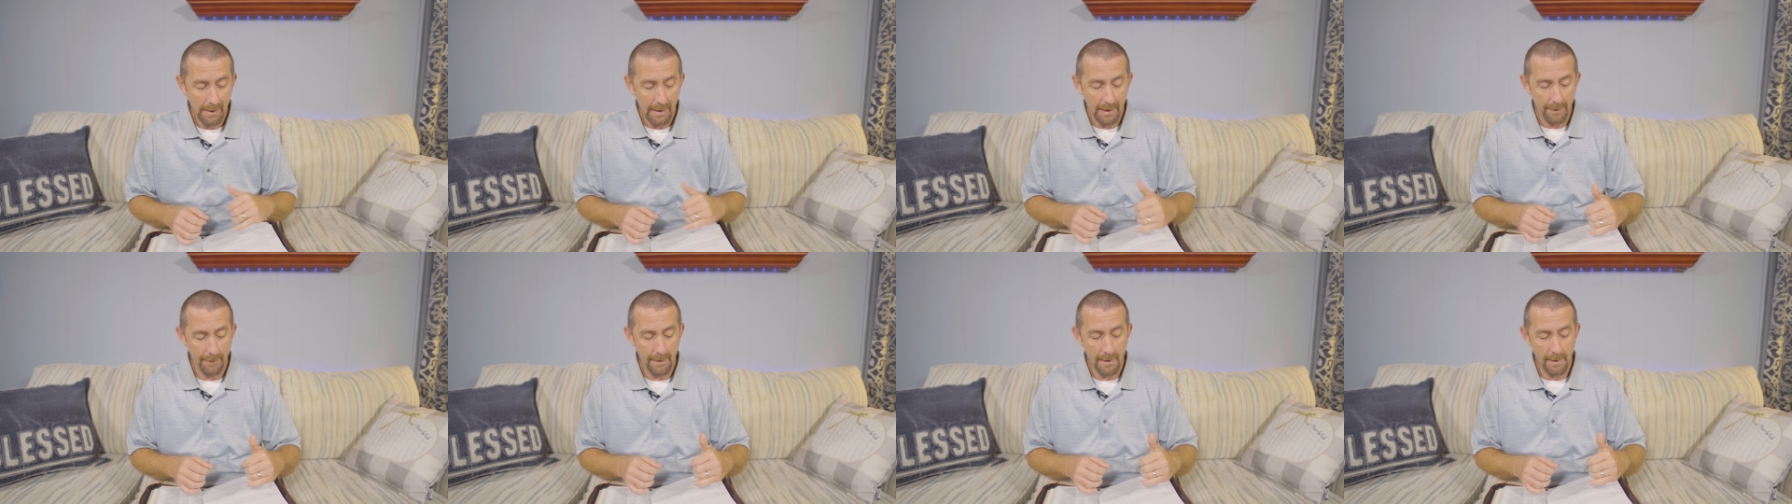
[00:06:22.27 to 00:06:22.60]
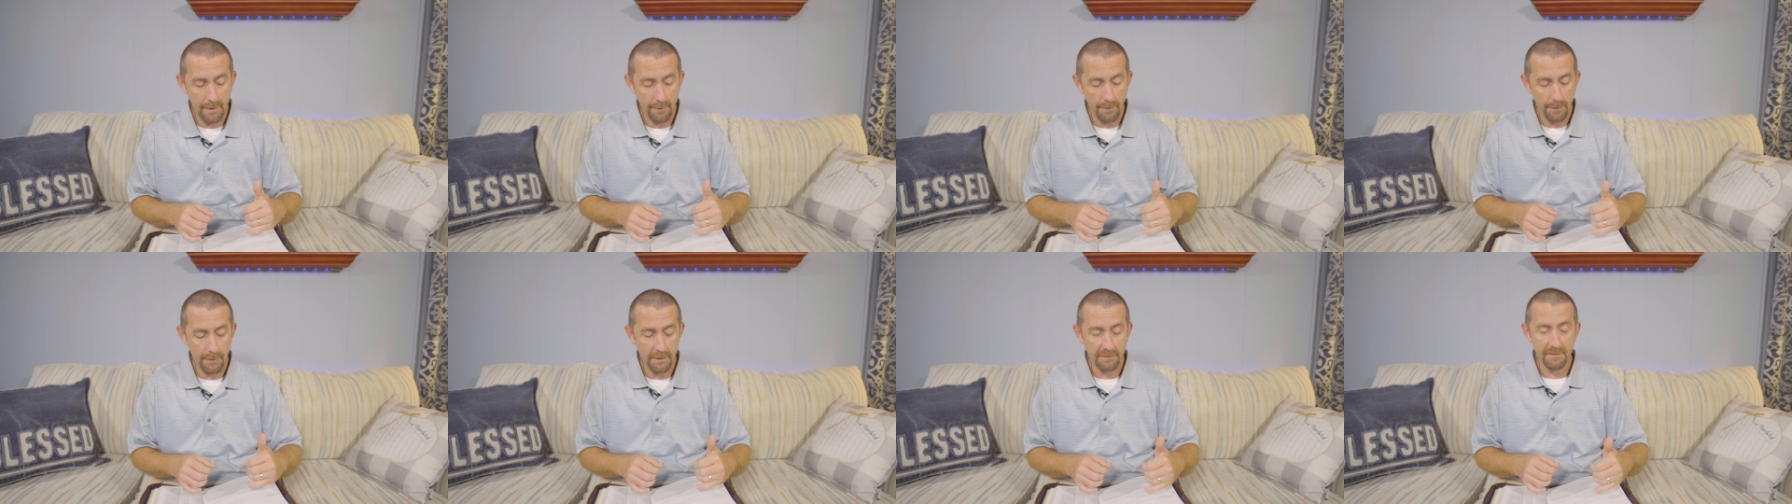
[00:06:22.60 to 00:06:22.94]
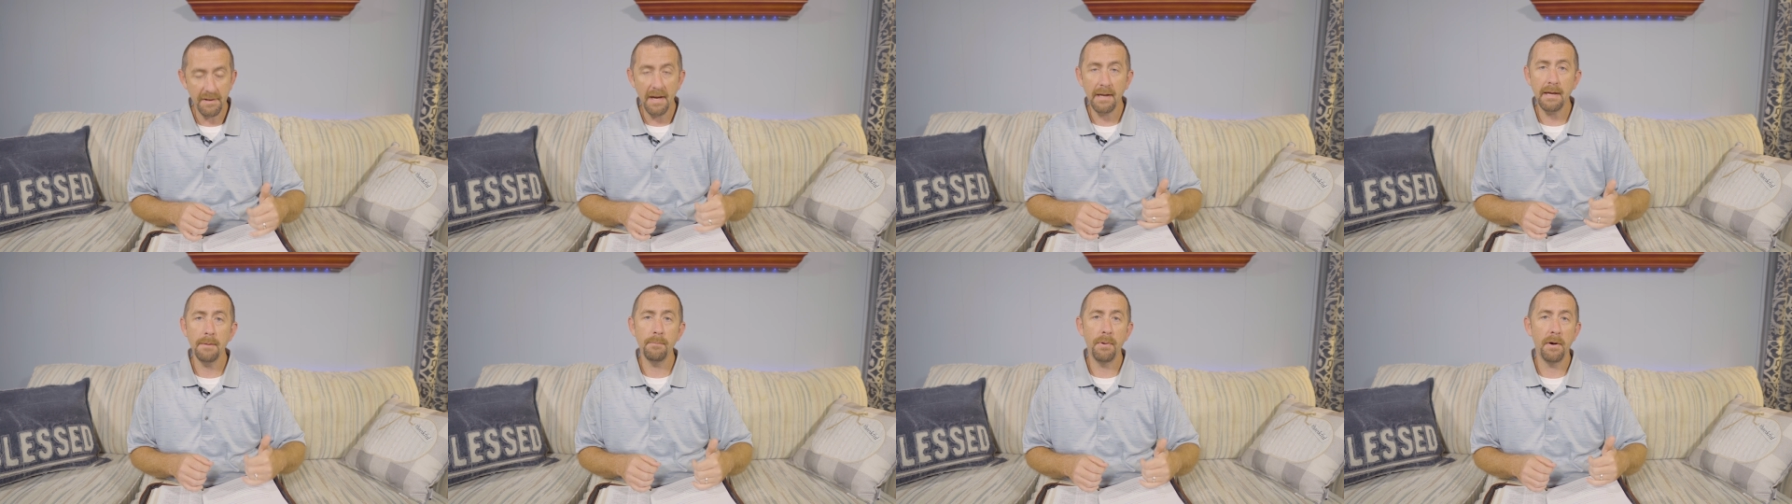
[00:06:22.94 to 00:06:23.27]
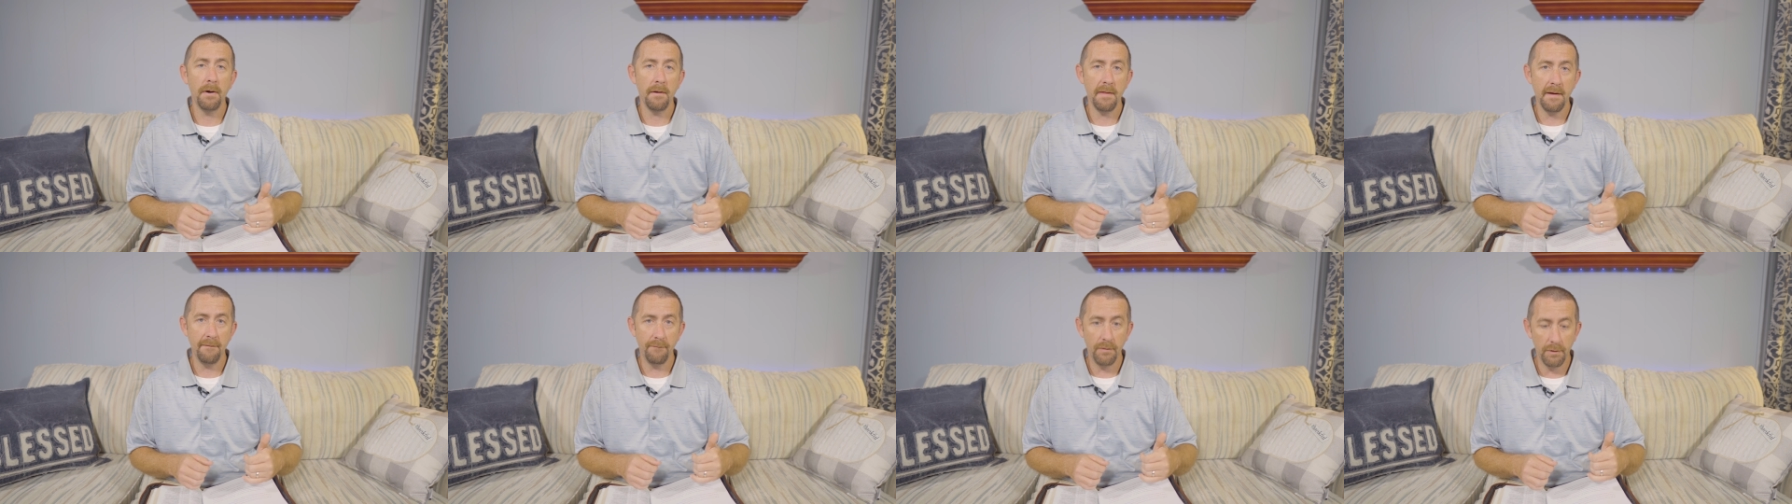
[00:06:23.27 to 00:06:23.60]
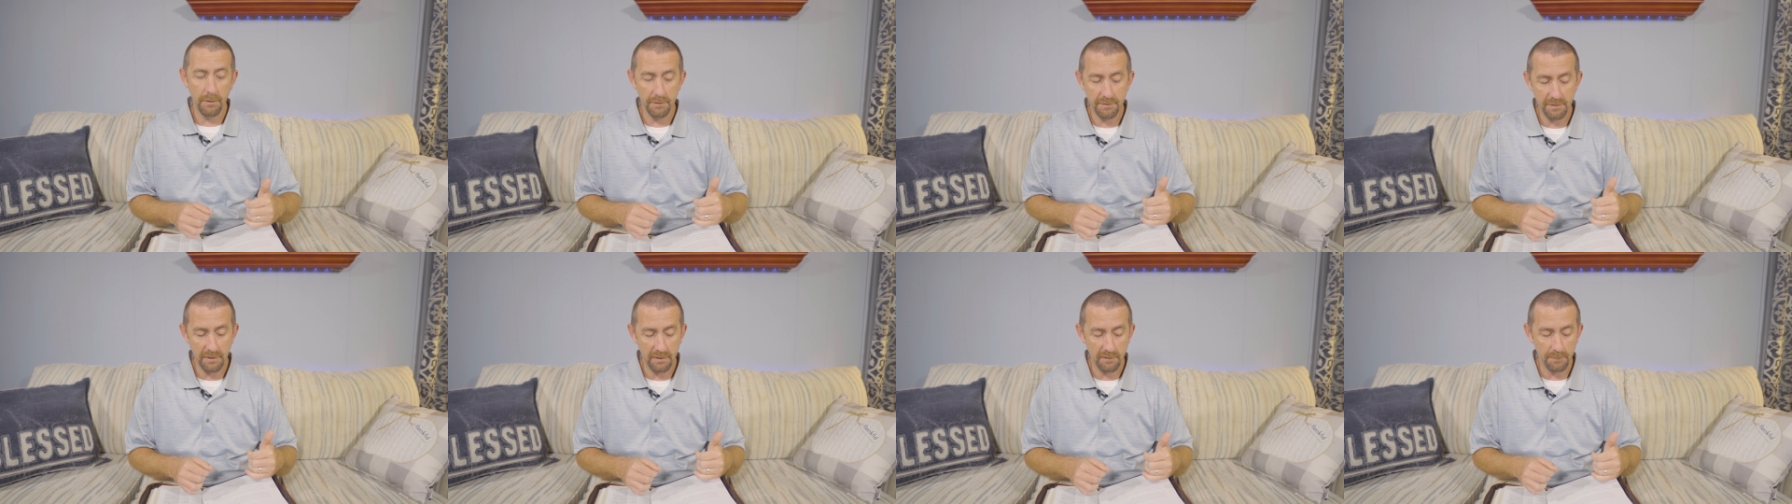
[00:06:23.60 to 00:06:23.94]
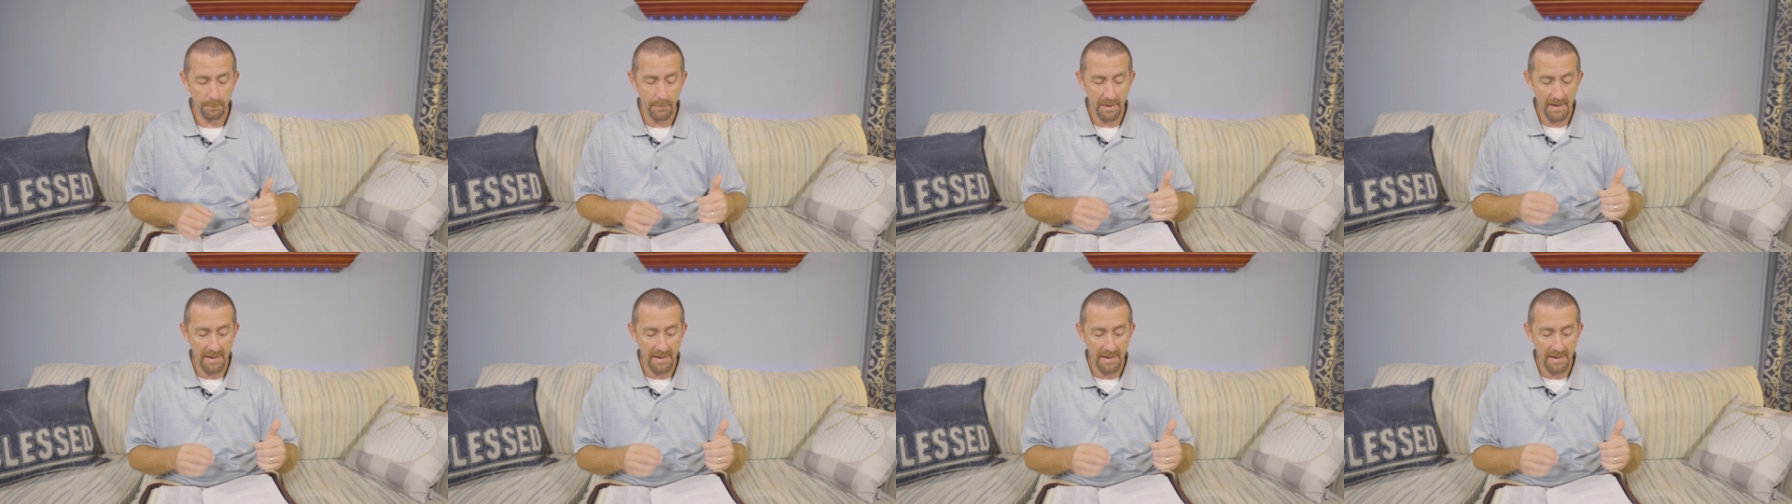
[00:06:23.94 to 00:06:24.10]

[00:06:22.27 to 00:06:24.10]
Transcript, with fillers: And then the second part of that verse is,